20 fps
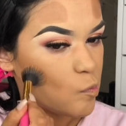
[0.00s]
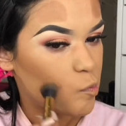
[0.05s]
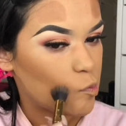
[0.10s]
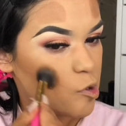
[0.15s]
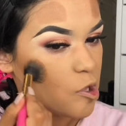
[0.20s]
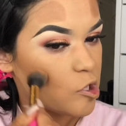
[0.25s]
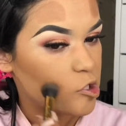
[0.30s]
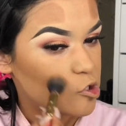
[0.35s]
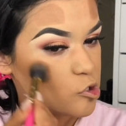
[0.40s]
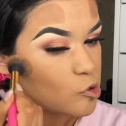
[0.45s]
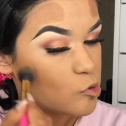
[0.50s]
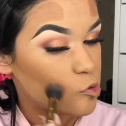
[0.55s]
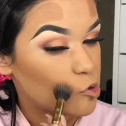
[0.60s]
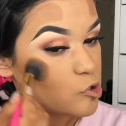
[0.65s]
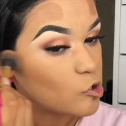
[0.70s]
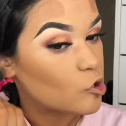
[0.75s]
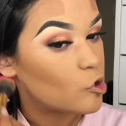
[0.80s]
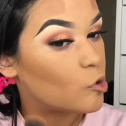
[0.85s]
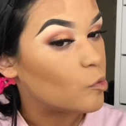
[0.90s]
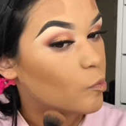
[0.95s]
best
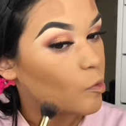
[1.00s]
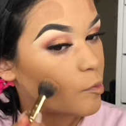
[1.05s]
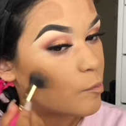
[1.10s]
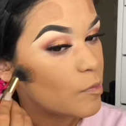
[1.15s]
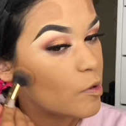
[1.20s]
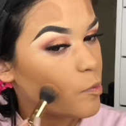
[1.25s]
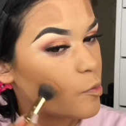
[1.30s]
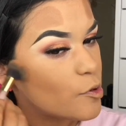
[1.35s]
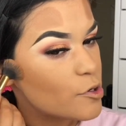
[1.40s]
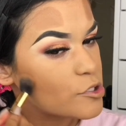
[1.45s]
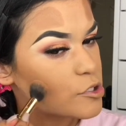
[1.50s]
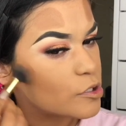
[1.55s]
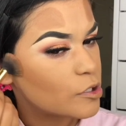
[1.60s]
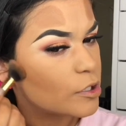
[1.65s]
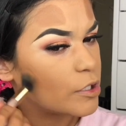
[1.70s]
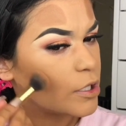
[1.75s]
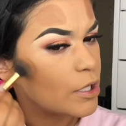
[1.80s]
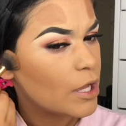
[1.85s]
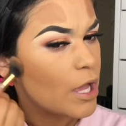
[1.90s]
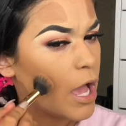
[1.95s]
suits you, but me
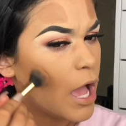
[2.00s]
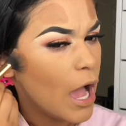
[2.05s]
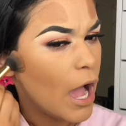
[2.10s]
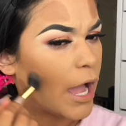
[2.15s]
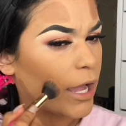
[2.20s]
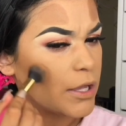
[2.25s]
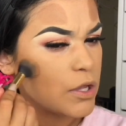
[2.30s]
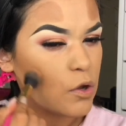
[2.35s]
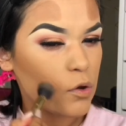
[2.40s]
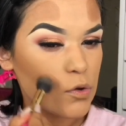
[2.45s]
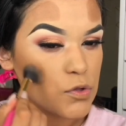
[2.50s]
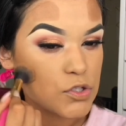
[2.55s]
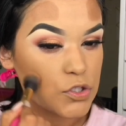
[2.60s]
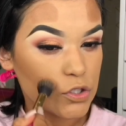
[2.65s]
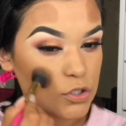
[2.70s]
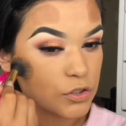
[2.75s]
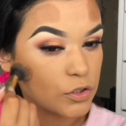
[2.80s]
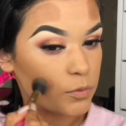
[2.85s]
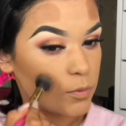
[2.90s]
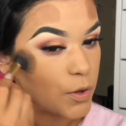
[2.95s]
personally, I can go in
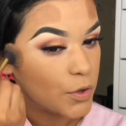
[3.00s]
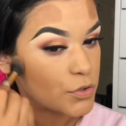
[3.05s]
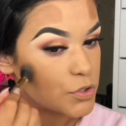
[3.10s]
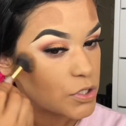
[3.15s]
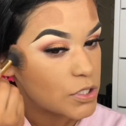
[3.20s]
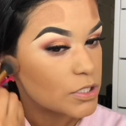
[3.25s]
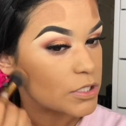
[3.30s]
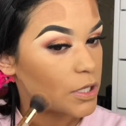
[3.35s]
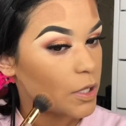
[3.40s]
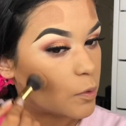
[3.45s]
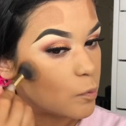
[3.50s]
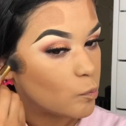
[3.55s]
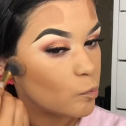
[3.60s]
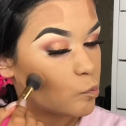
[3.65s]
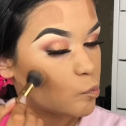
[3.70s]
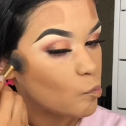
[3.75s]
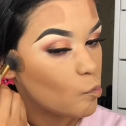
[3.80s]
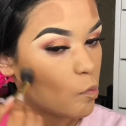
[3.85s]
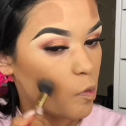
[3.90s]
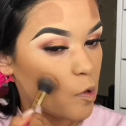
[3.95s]
circular motions and
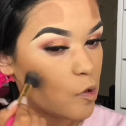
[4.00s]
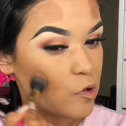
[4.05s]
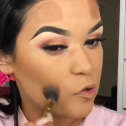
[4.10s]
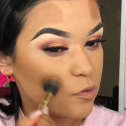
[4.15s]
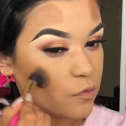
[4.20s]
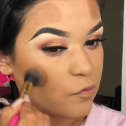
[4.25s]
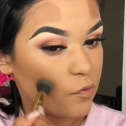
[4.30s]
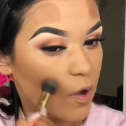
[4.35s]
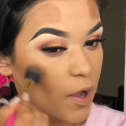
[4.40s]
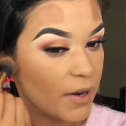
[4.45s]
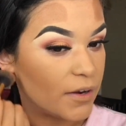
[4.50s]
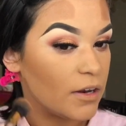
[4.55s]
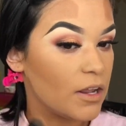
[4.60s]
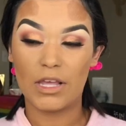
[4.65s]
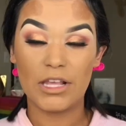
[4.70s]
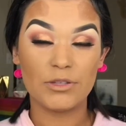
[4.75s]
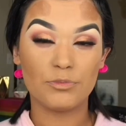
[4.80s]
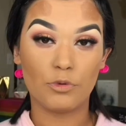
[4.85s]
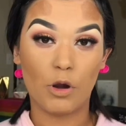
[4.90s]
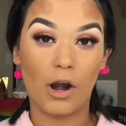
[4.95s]
it's fine.
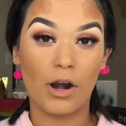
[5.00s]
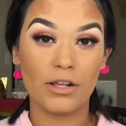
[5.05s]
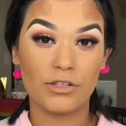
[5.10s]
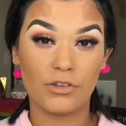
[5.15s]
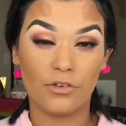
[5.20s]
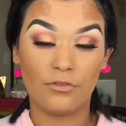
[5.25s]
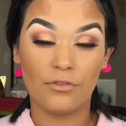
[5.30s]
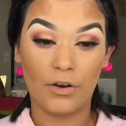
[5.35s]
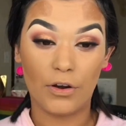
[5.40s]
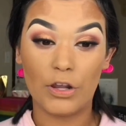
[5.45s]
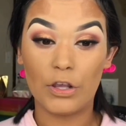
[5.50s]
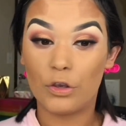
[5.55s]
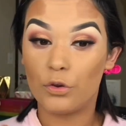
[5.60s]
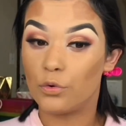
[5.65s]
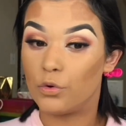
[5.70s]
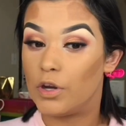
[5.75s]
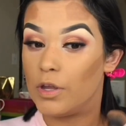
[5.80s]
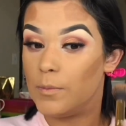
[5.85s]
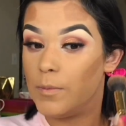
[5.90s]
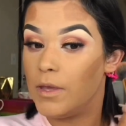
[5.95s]
These products are very
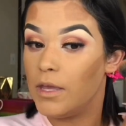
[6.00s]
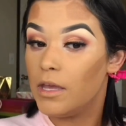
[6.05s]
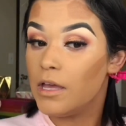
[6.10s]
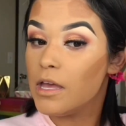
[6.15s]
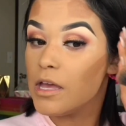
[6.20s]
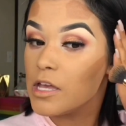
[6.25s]
creamy,